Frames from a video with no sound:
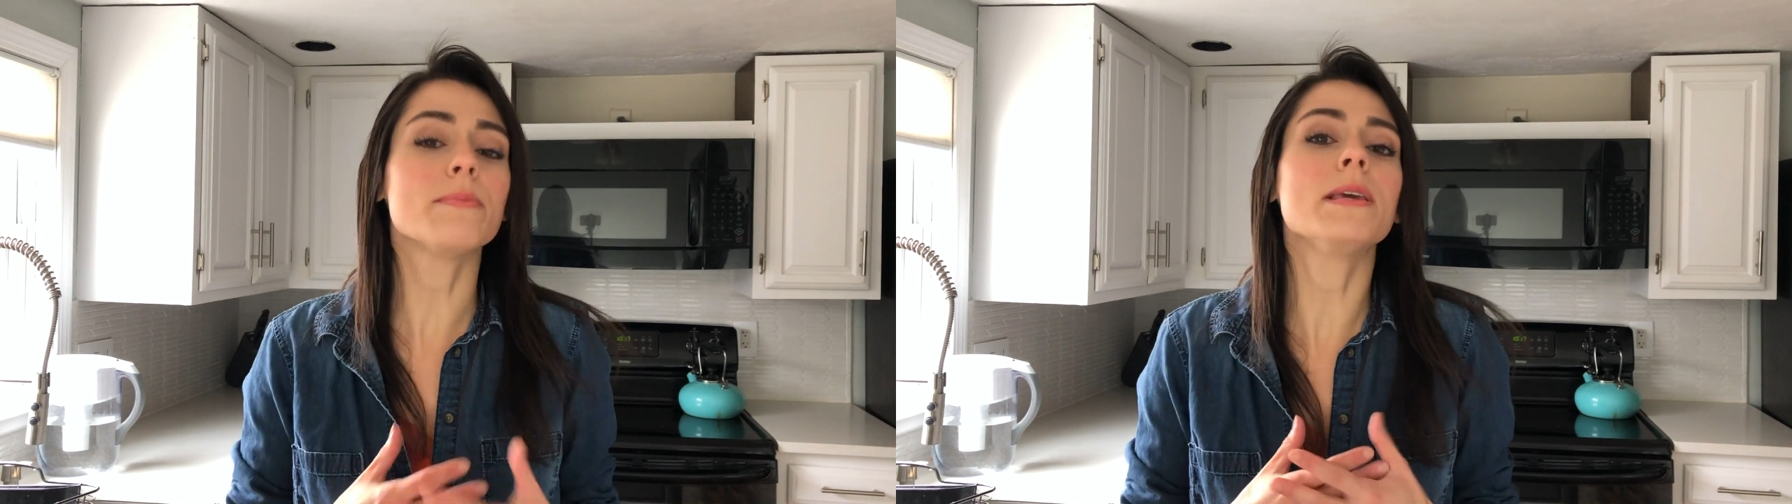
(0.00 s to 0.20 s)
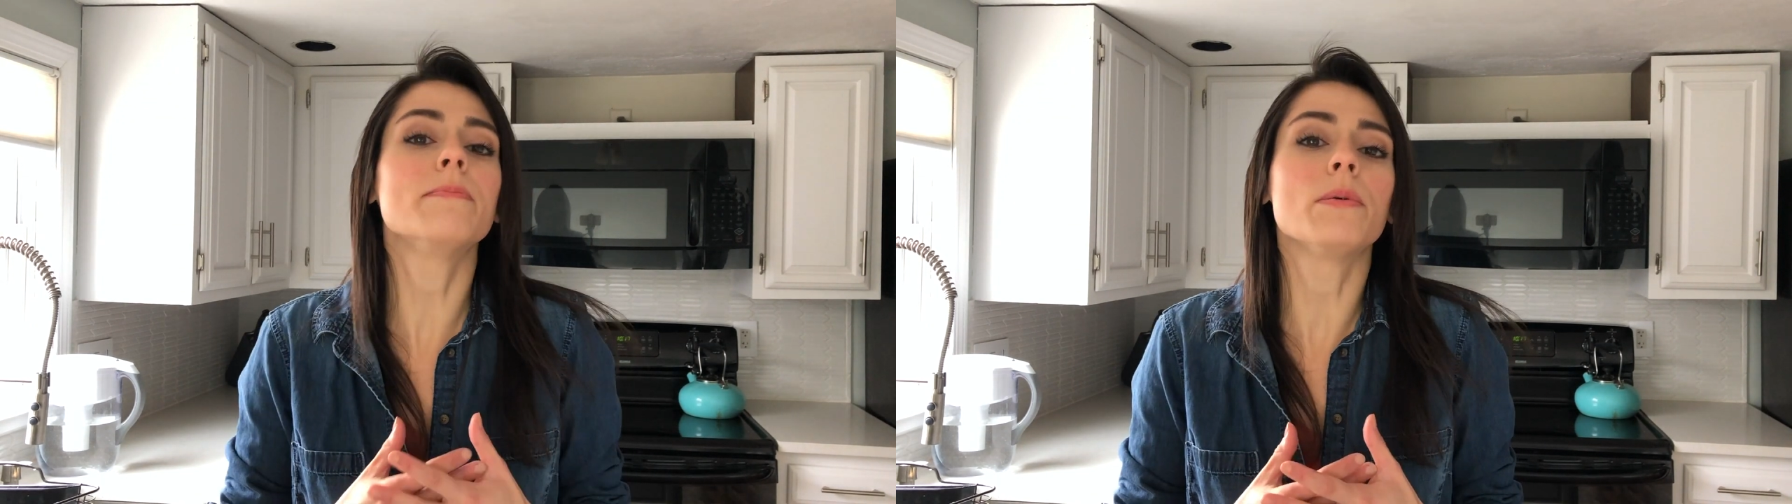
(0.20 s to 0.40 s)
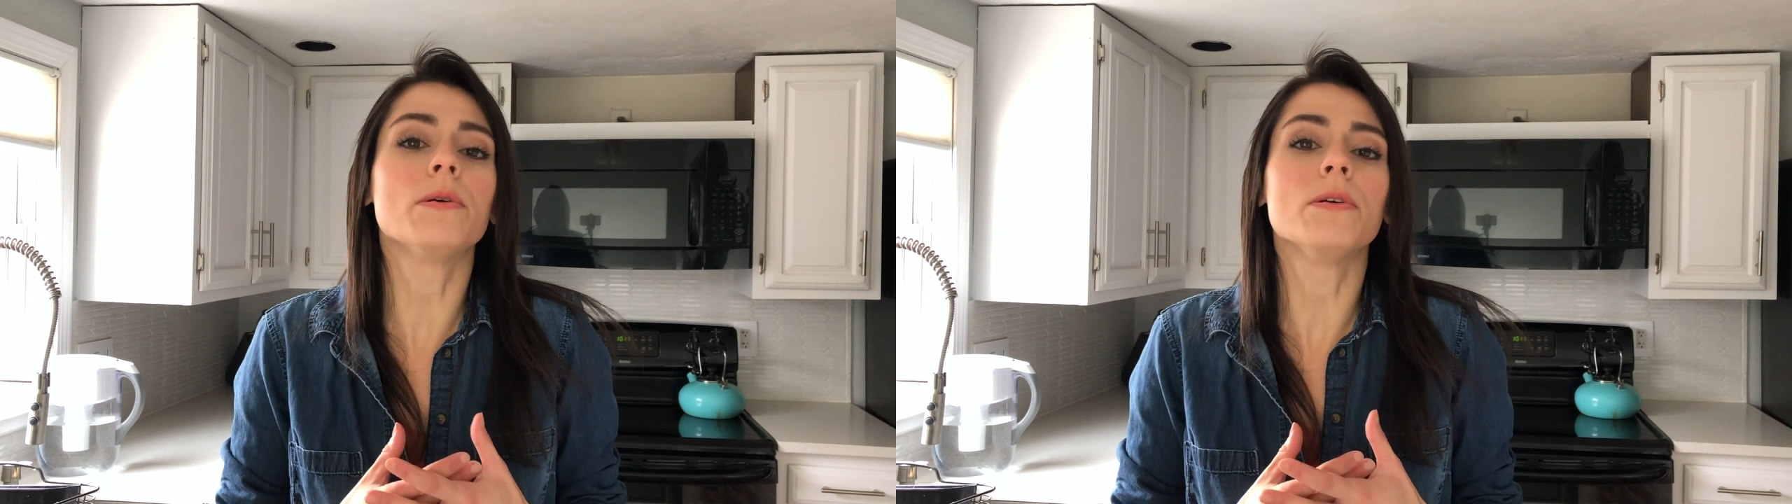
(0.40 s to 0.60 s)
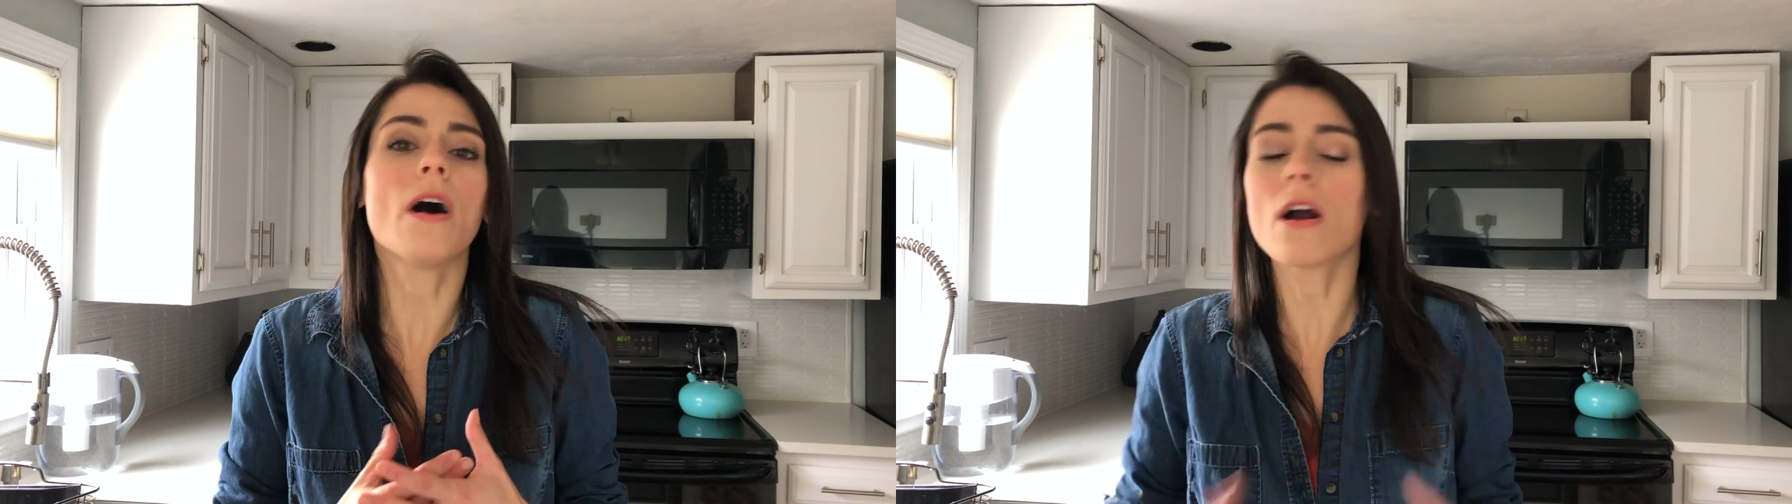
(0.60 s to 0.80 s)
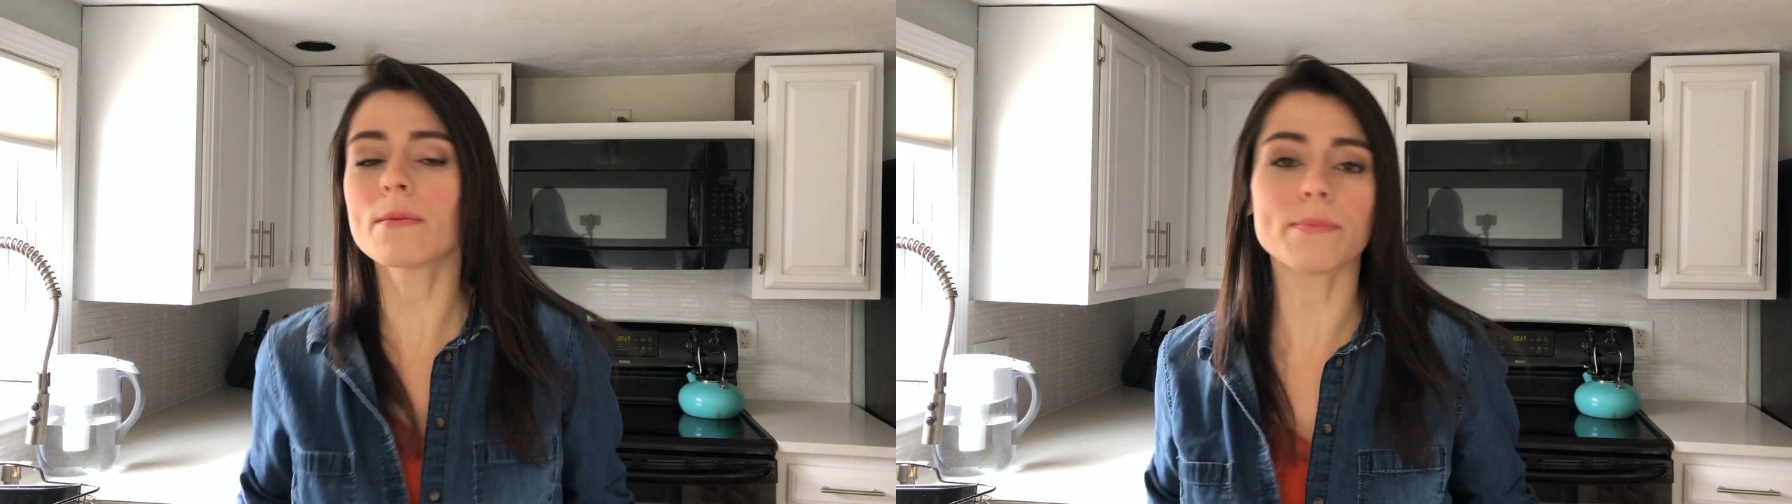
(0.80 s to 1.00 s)
people
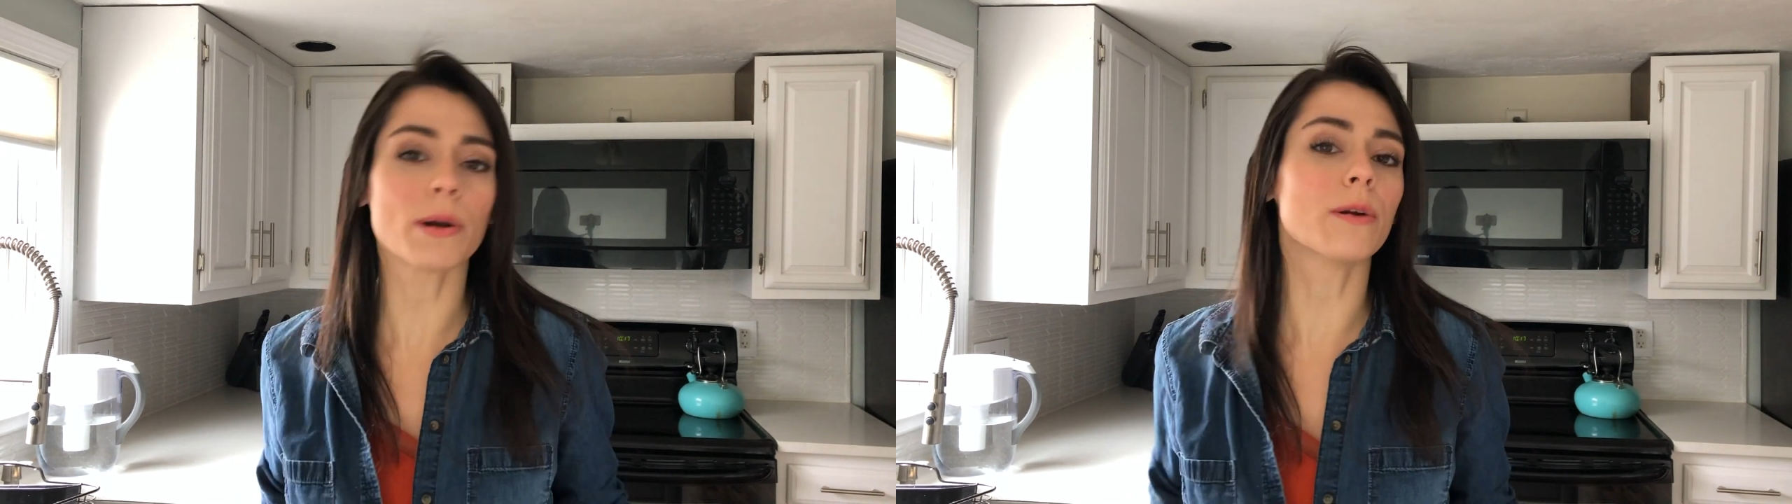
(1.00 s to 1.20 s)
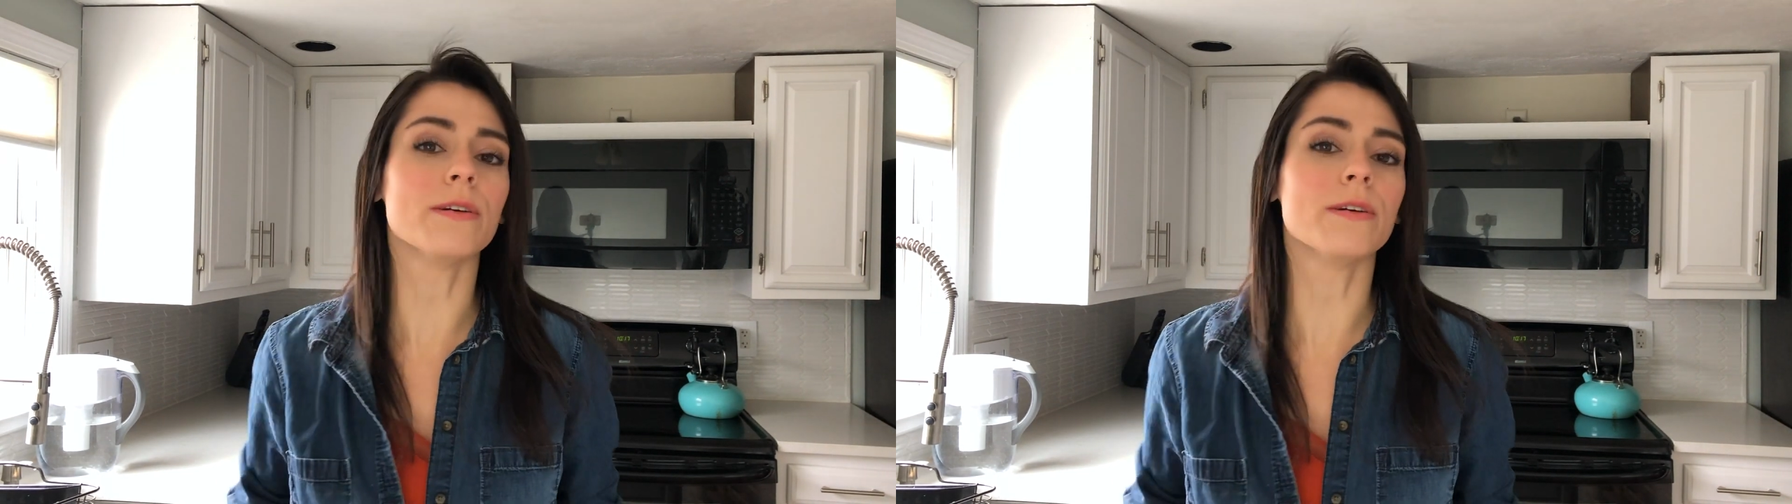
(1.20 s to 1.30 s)
heartburn